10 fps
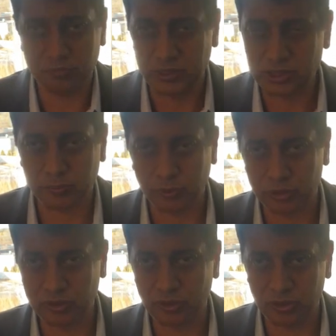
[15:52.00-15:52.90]
based
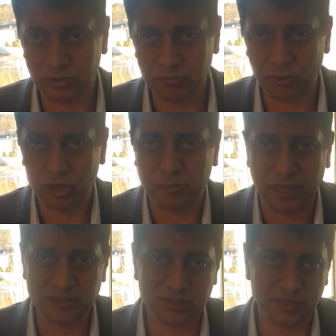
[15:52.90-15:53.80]
upon your body
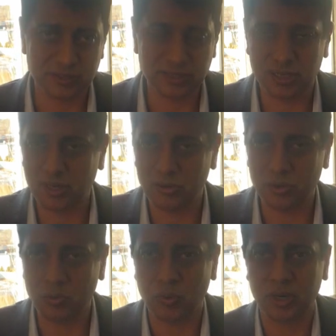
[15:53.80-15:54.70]
mass index and how
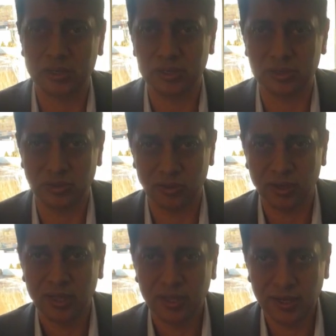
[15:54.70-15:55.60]
you are in your
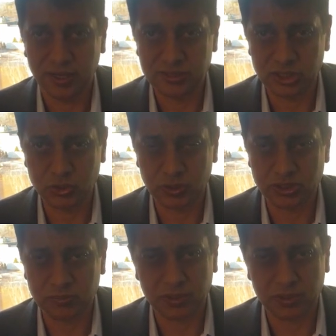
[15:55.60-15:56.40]
health situation.